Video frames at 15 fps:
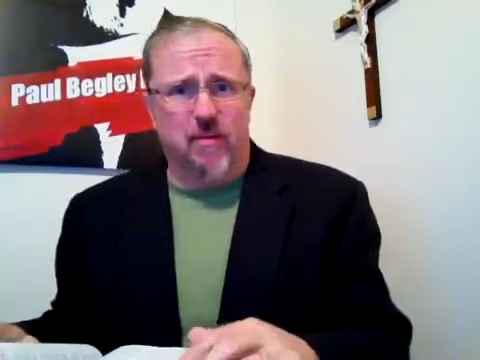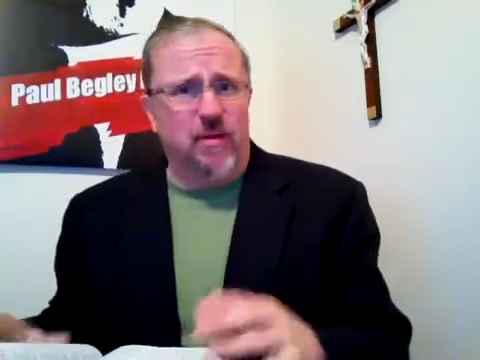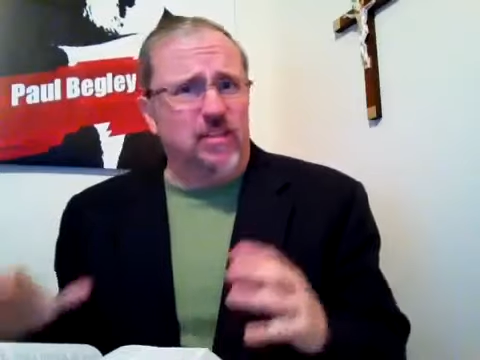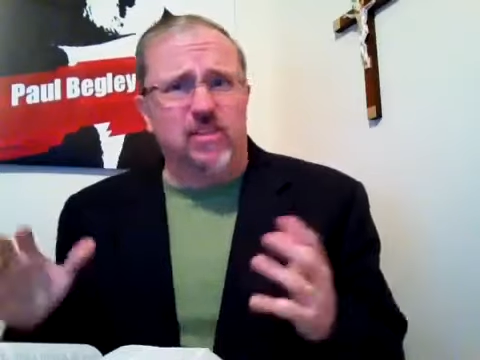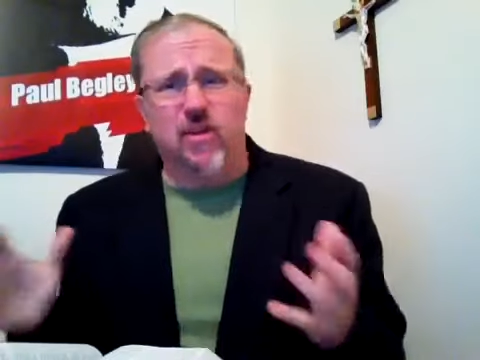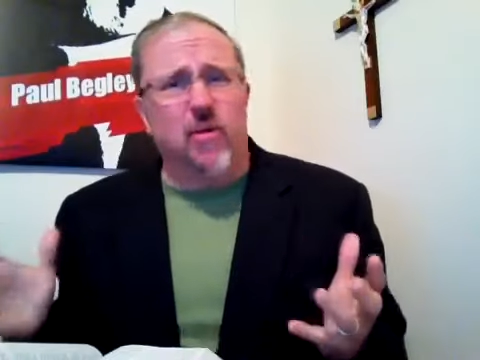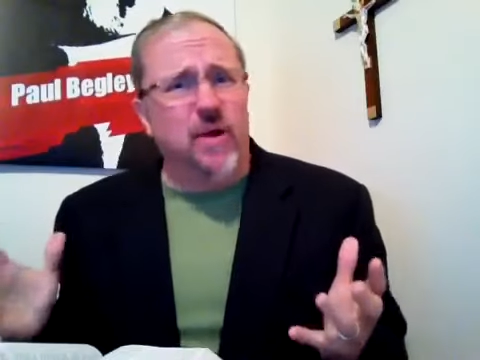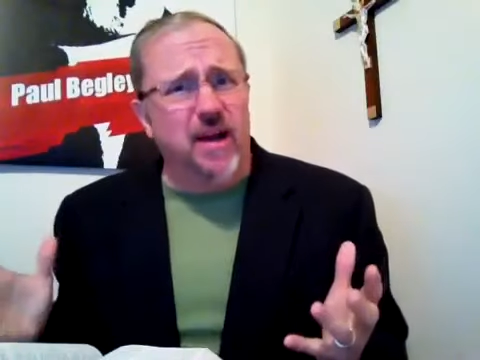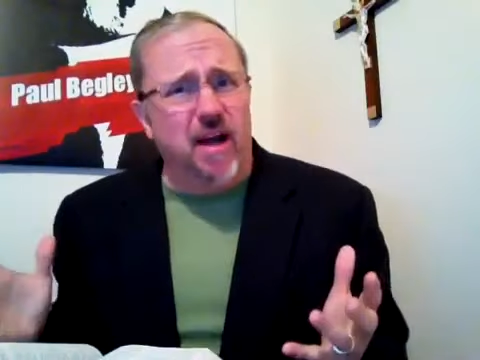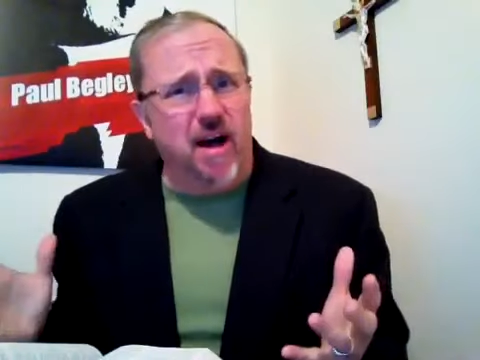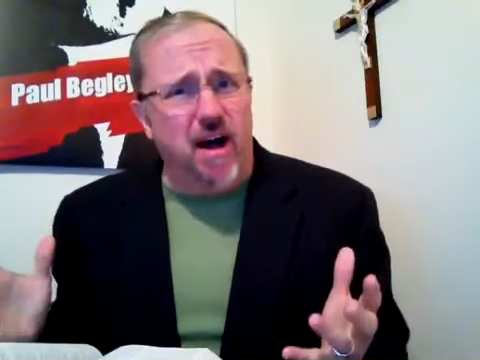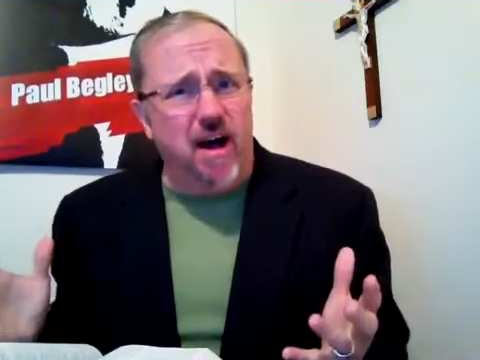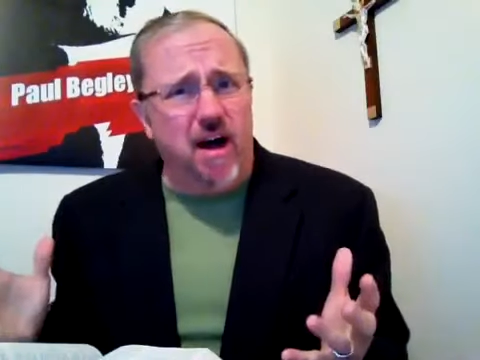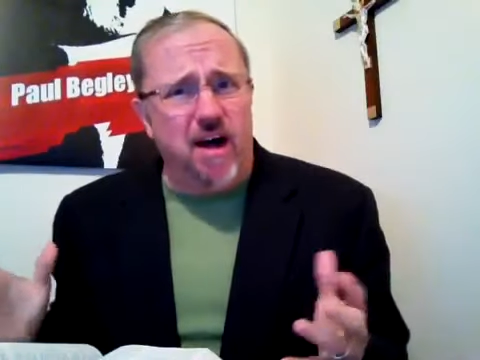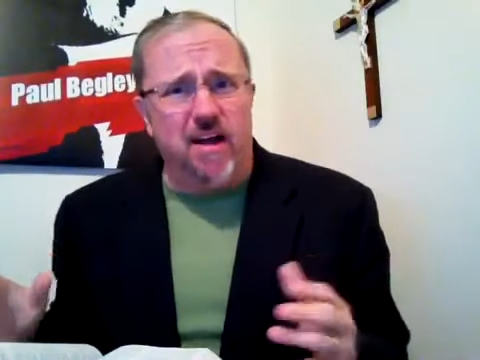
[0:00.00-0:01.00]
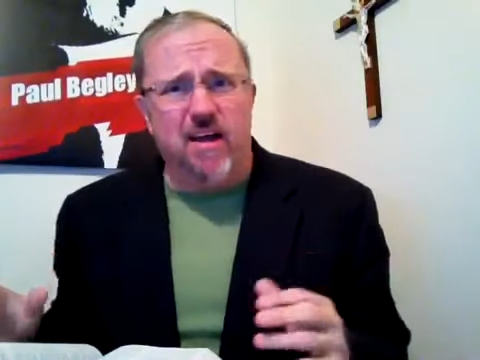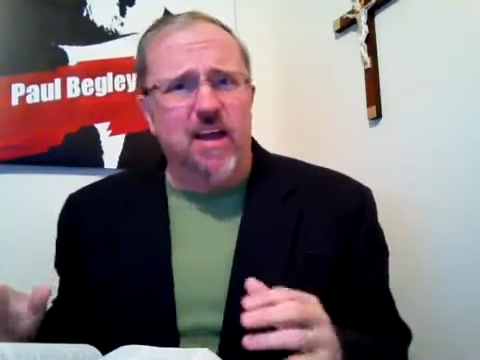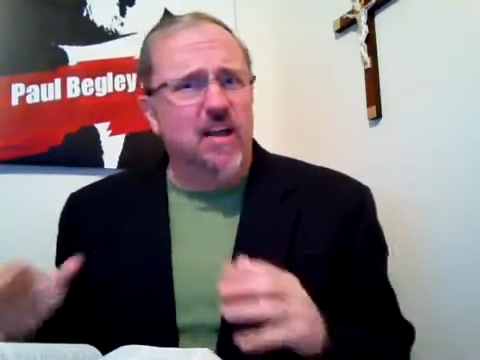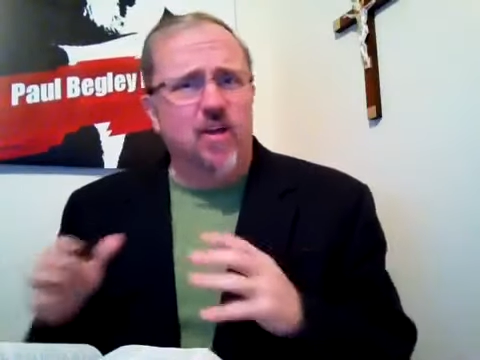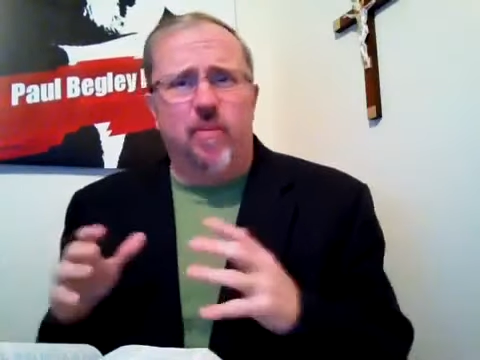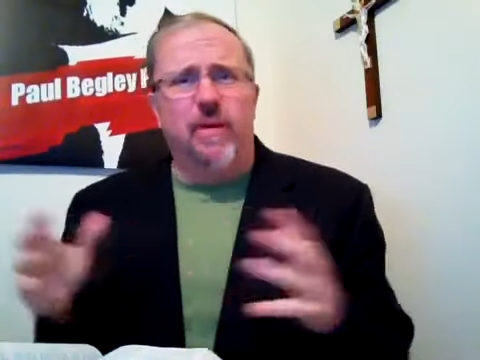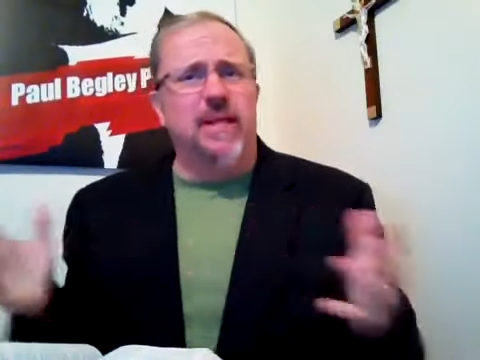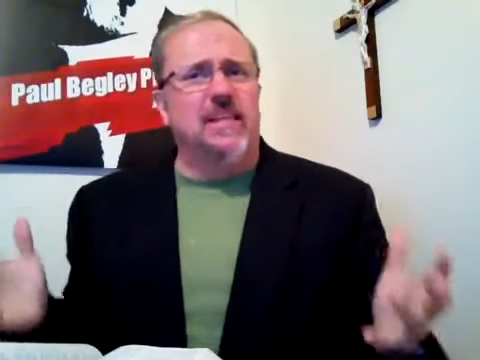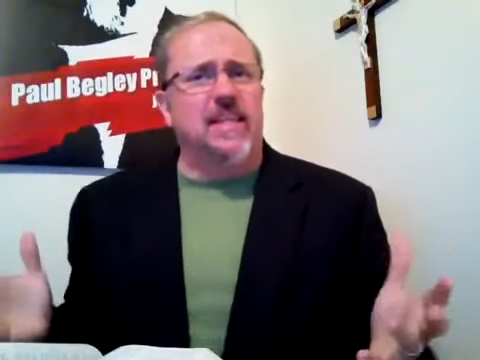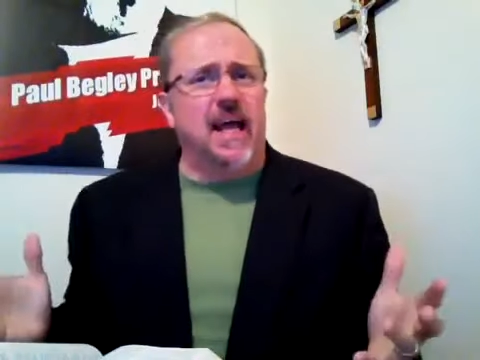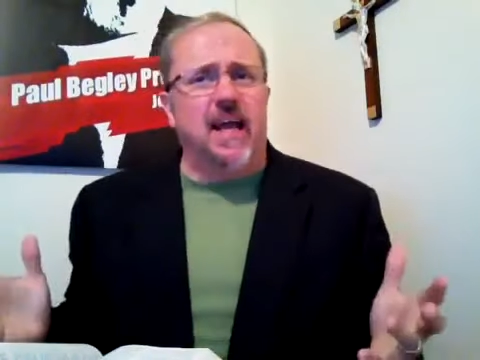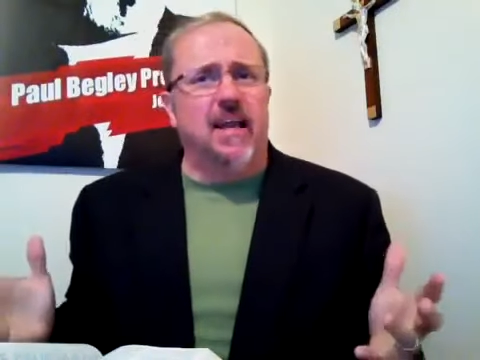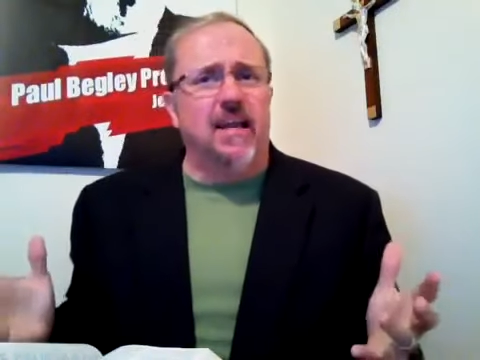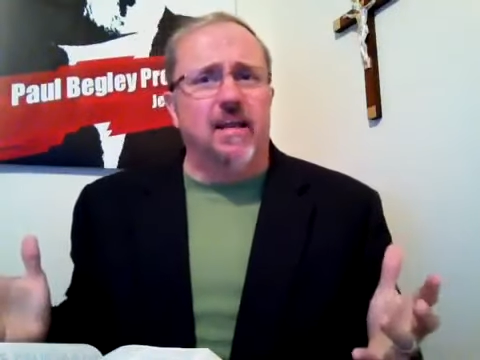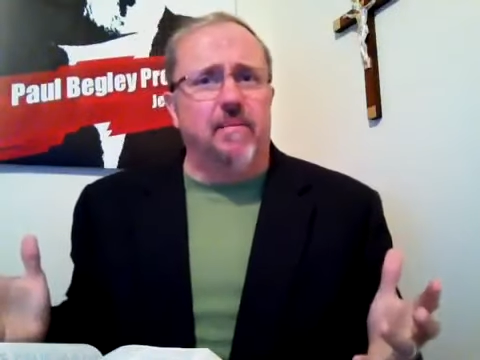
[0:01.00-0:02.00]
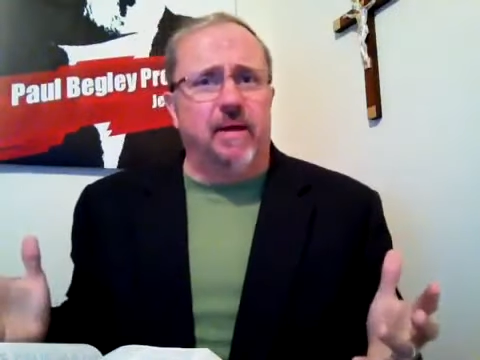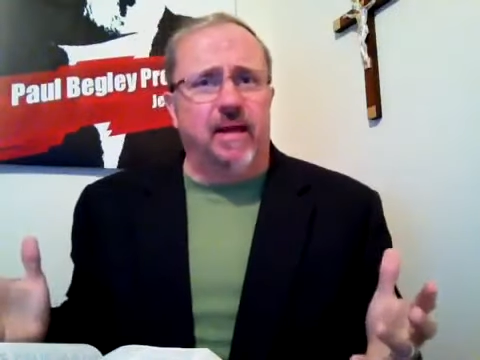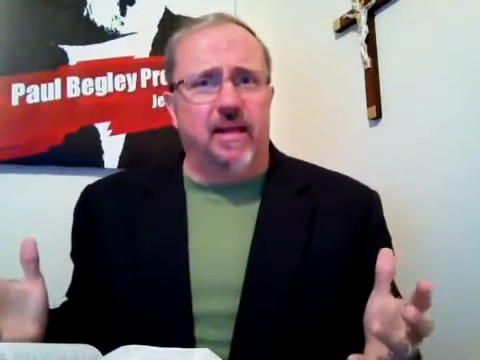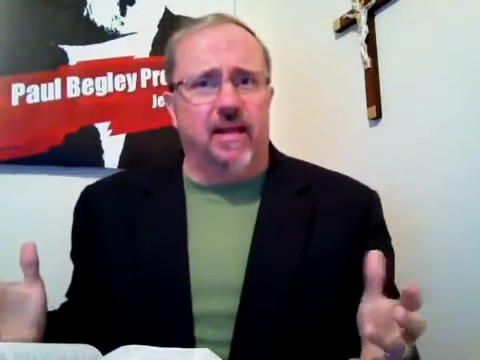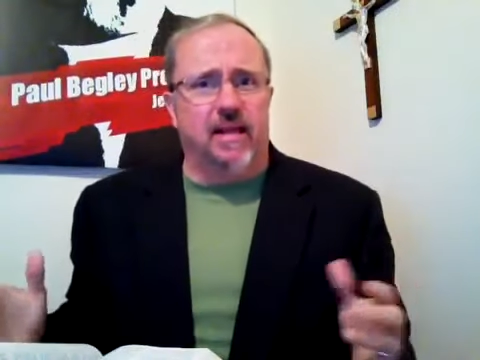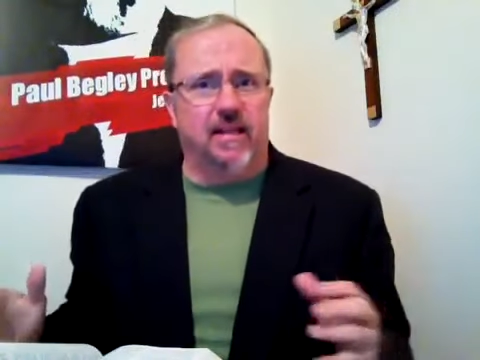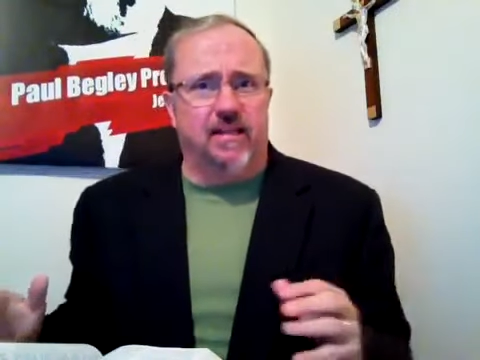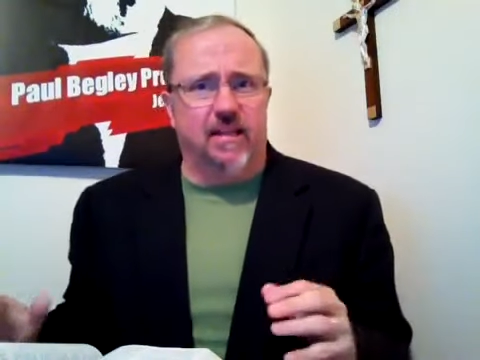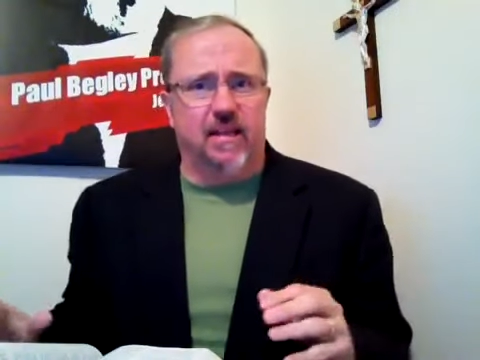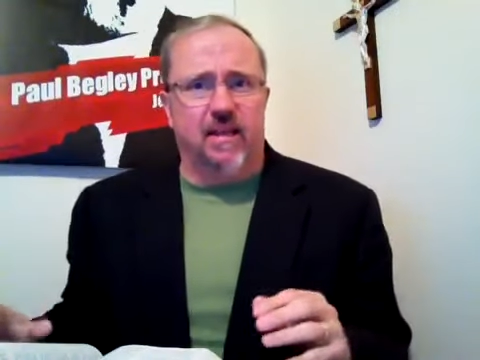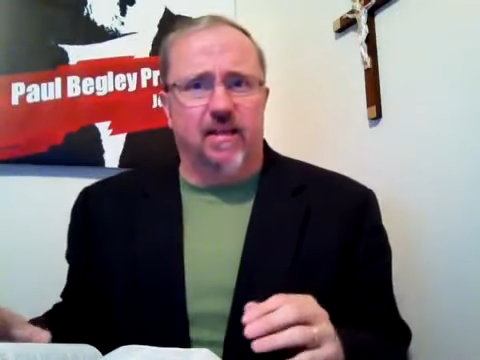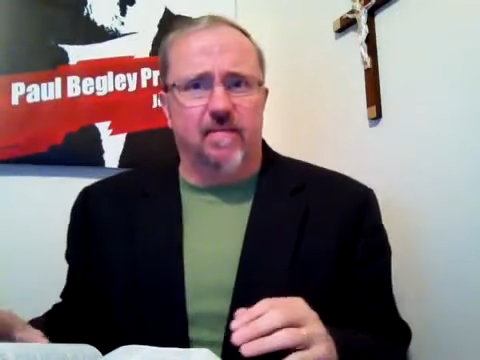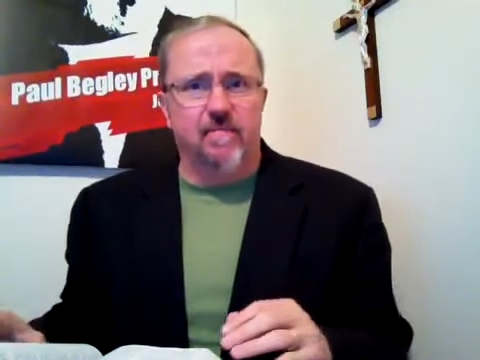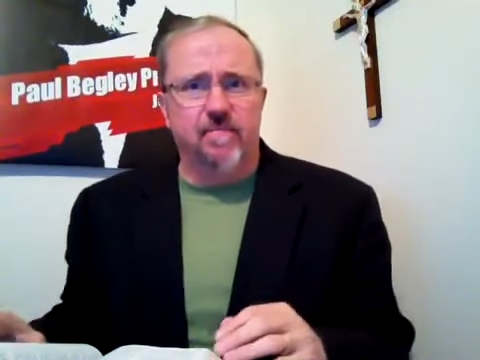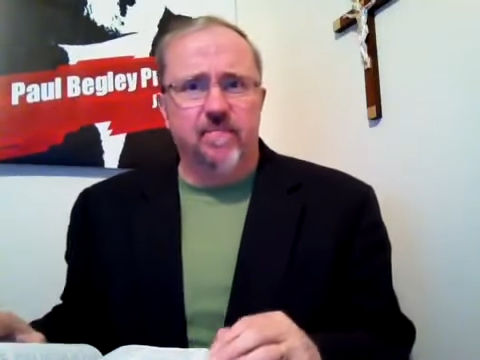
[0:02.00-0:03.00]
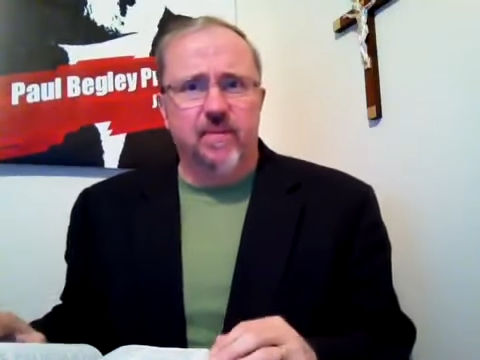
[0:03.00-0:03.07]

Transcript: What's going on? Nobody's telling anybody anything.